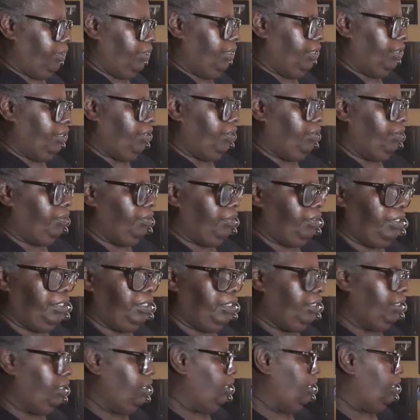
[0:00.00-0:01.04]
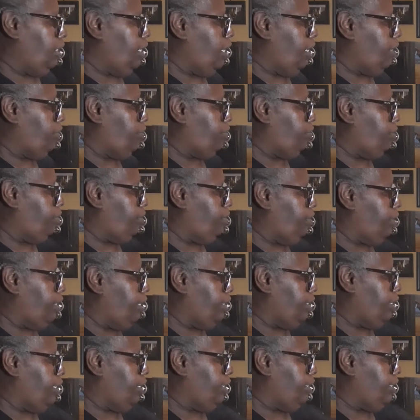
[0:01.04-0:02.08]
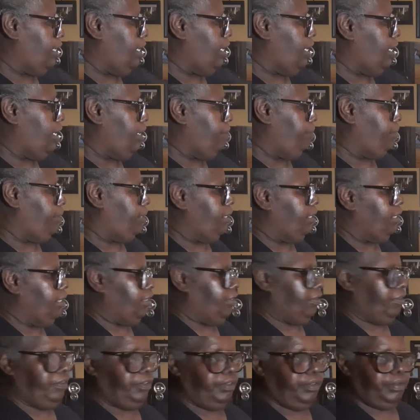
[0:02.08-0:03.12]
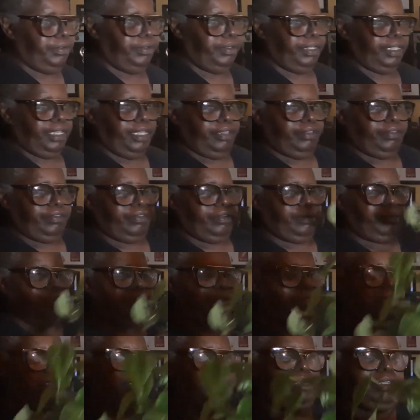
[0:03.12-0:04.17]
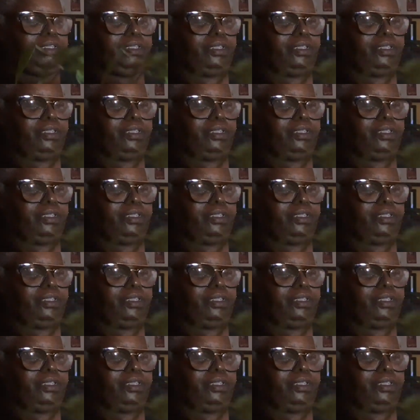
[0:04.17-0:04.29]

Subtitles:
you didn't need that soil at that time. So okay, so I'm gonna